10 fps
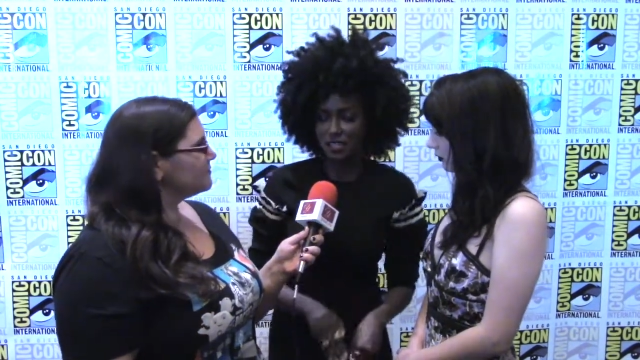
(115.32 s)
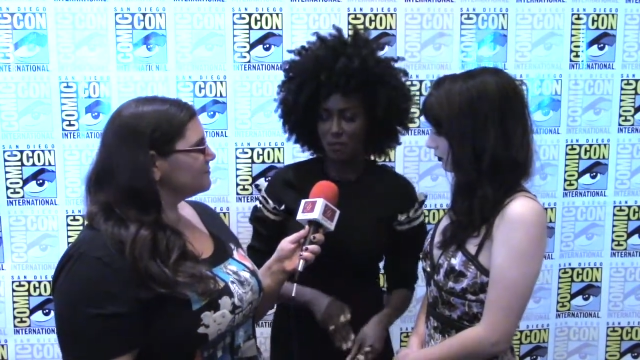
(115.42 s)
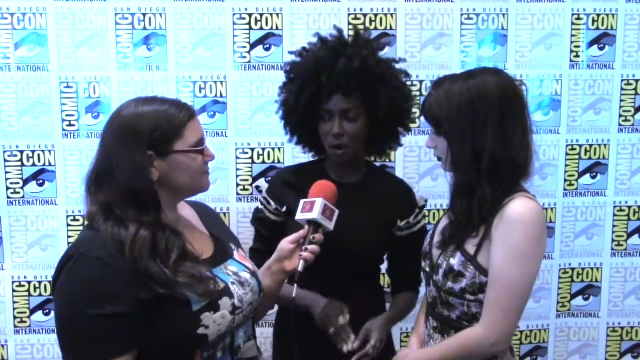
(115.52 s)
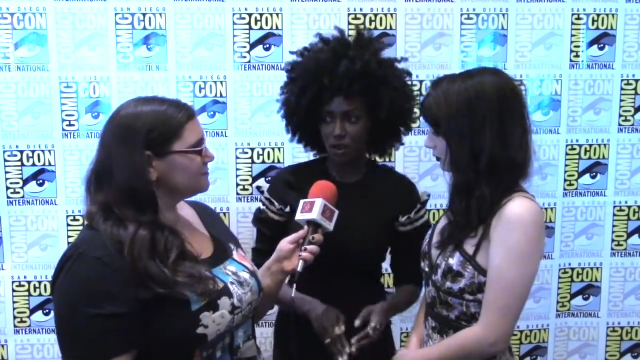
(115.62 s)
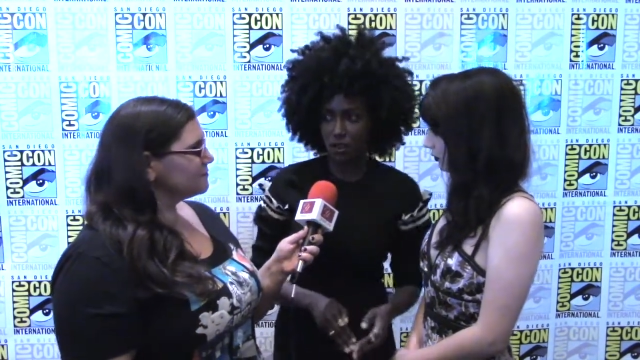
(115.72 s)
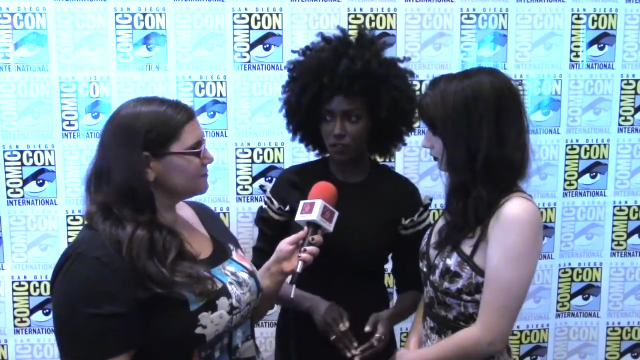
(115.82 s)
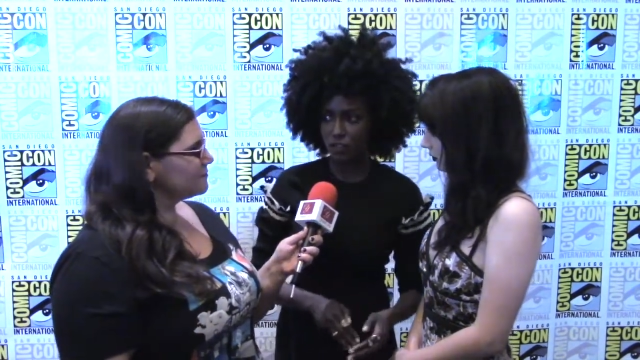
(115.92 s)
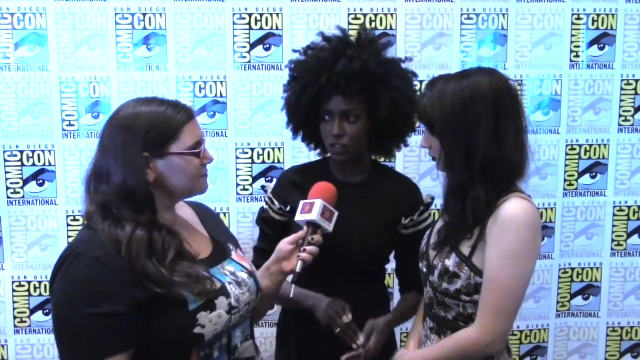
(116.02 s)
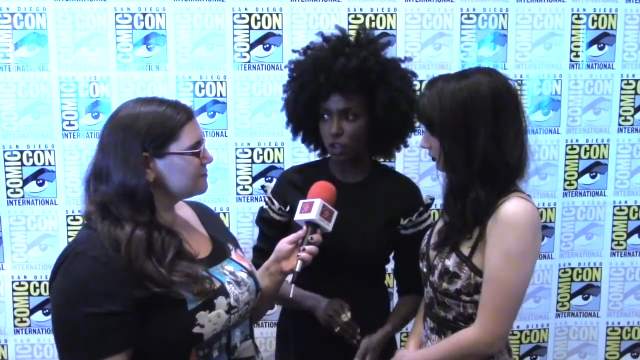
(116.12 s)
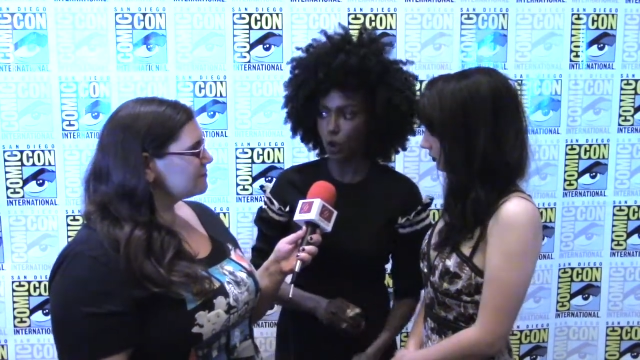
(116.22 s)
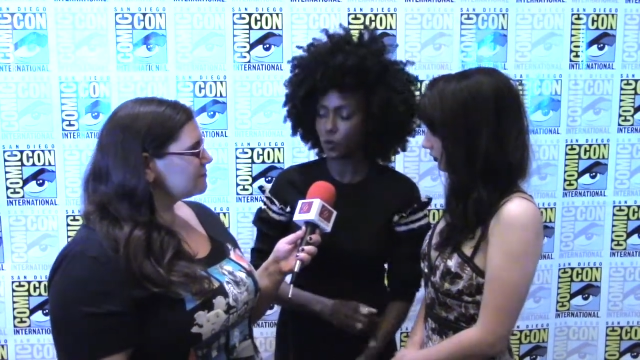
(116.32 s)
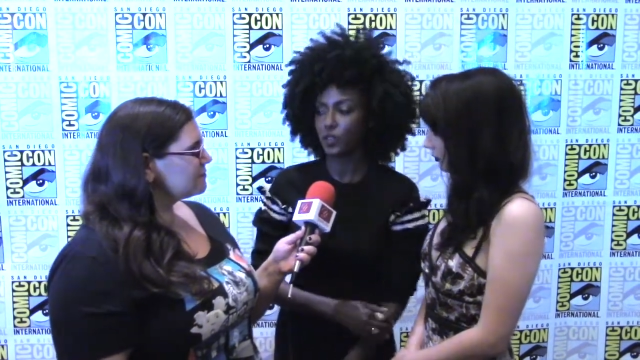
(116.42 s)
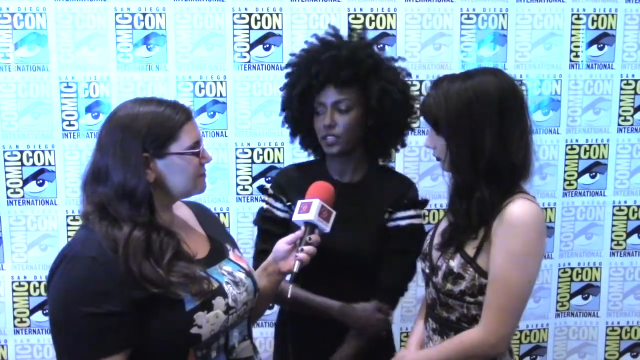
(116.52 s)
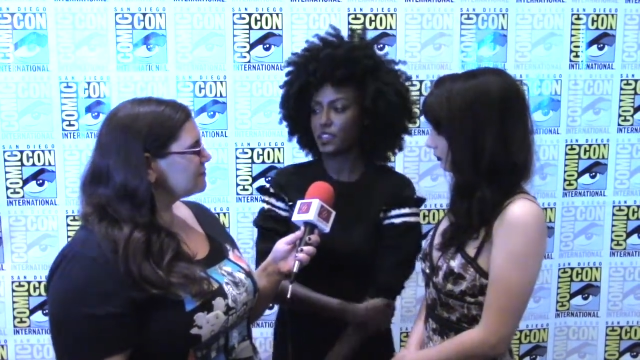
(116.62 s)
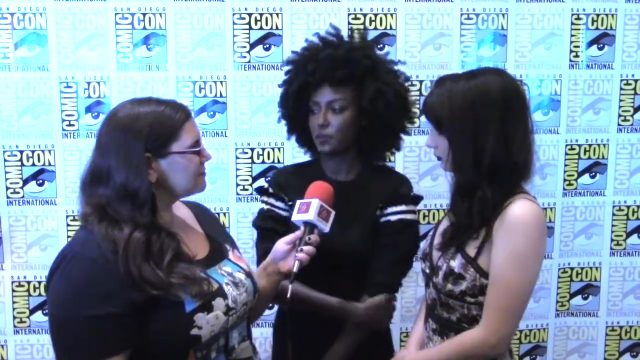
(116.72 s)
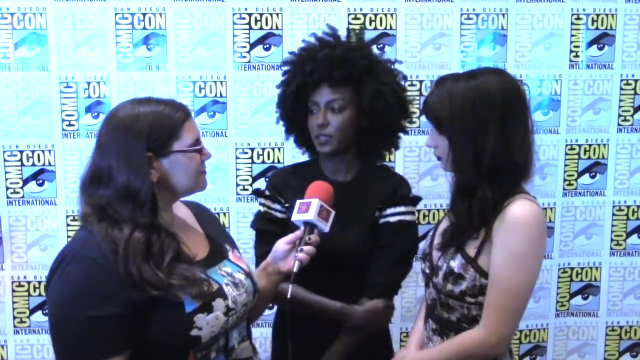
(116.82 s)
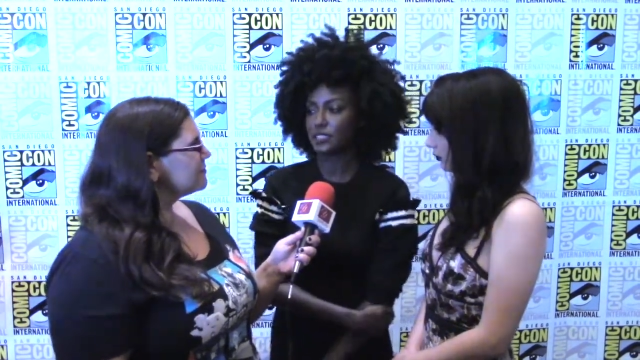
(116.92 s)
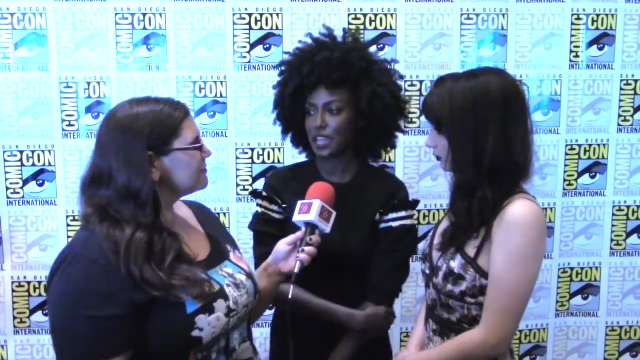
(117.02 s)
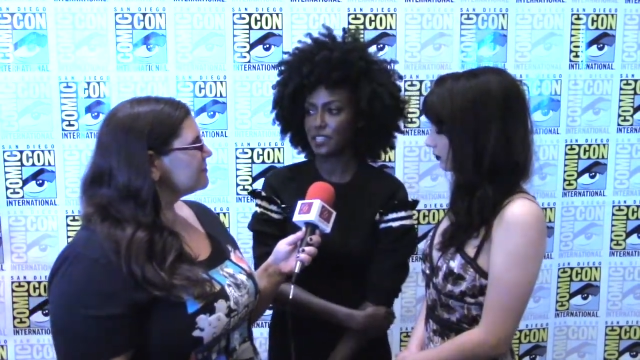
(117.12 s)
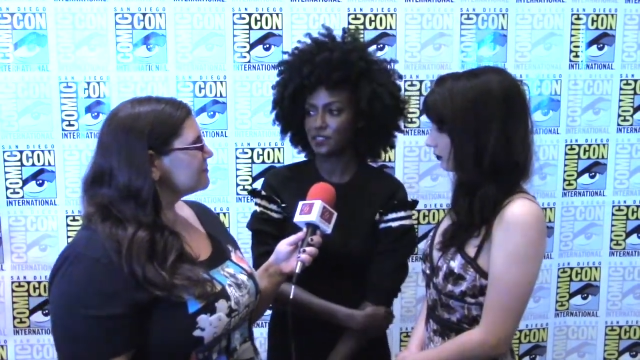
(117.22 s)
Speaker 1: mm-hmm. part of the show, are really going to be
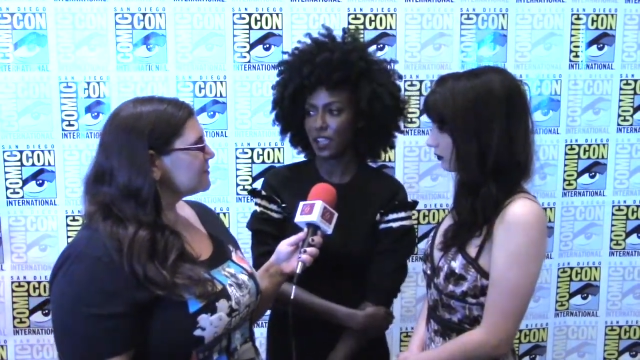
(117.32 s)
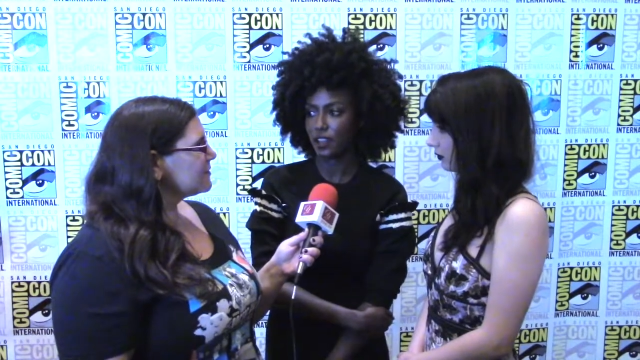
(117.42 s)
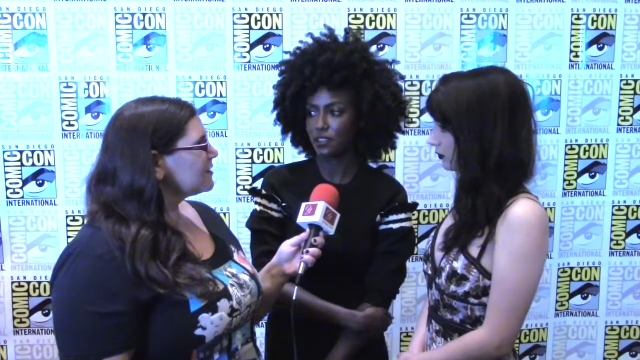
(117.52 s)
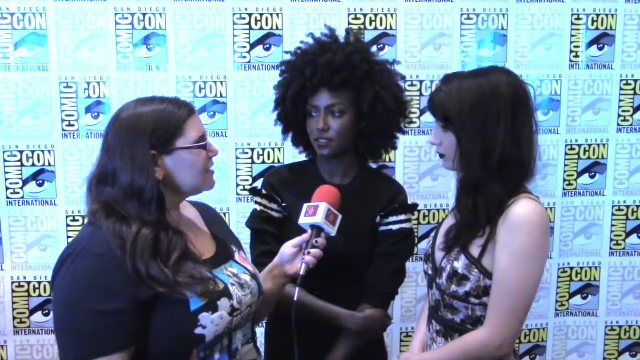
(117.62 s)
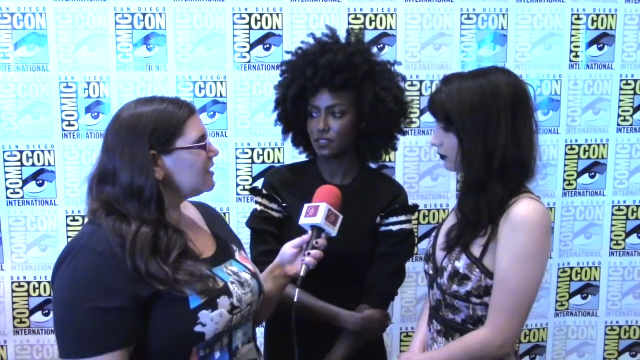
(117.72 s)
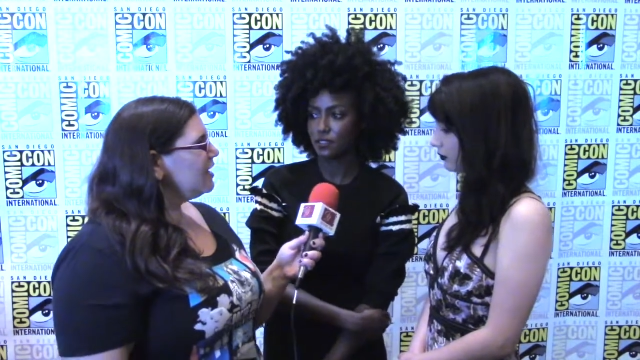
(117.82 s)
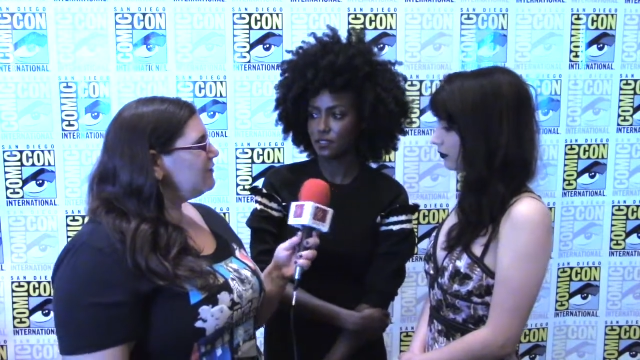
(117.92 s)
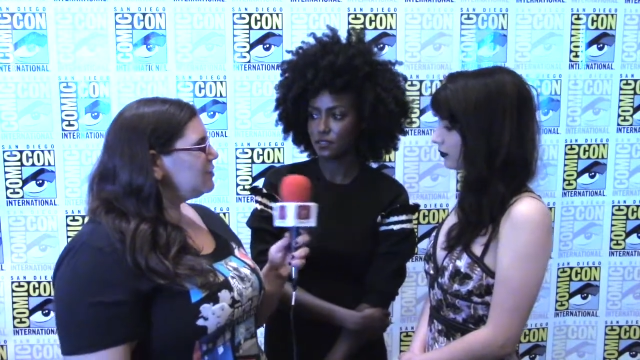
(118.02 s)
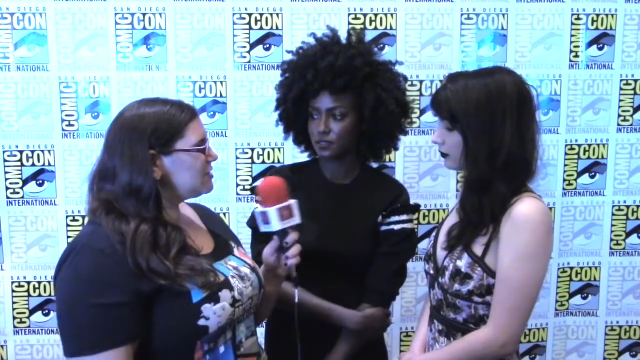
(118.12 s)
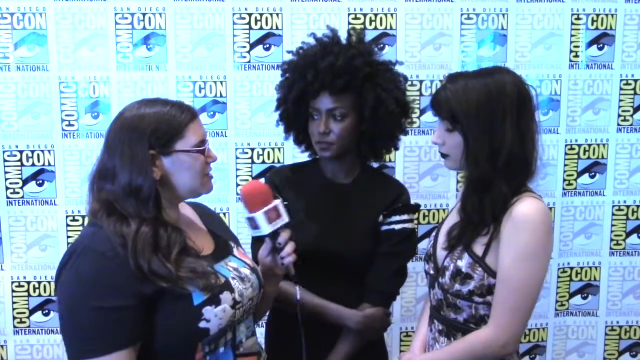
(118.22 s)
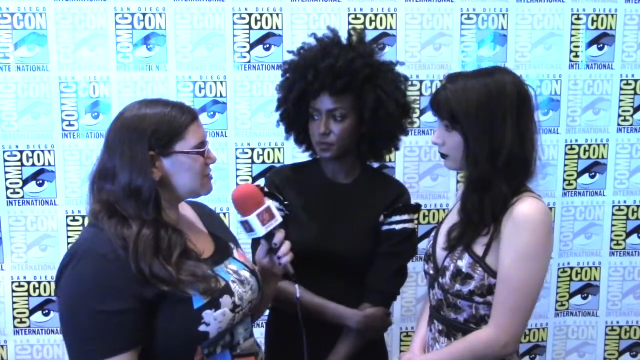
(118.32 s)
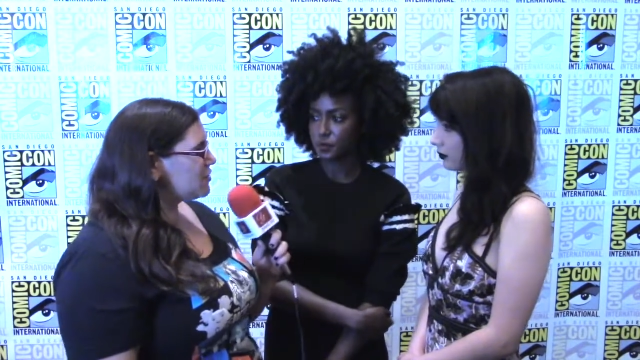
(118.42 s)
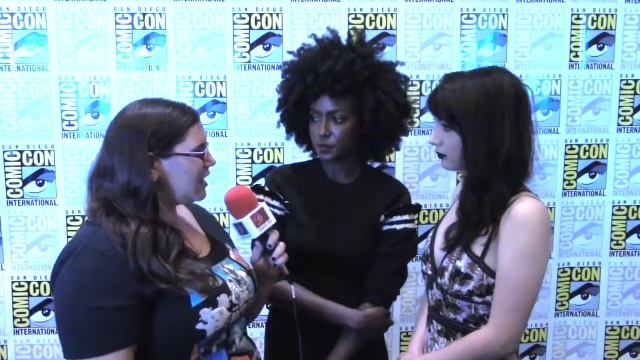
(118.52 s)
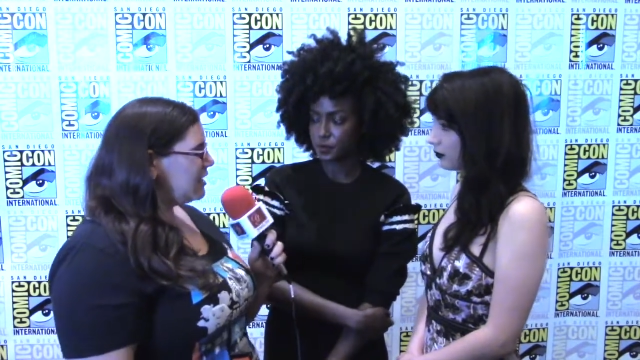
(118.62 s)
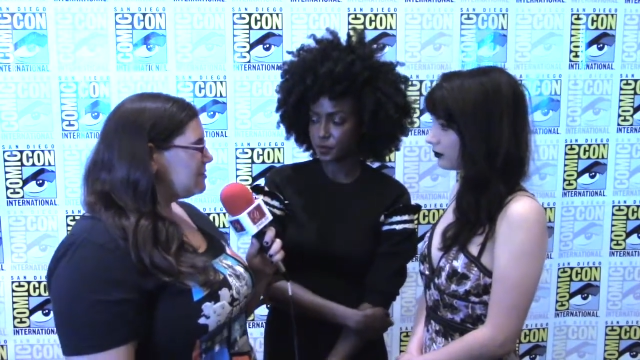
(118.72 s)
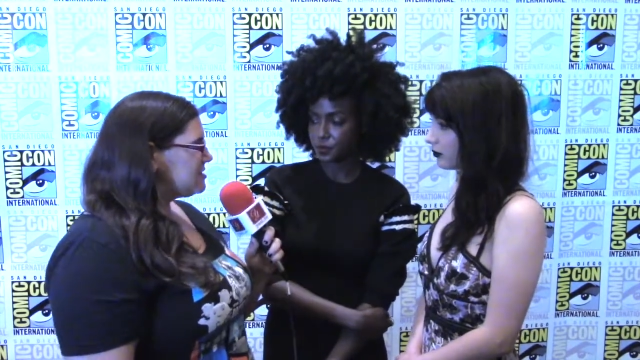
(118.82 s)
satisfied. If you could describe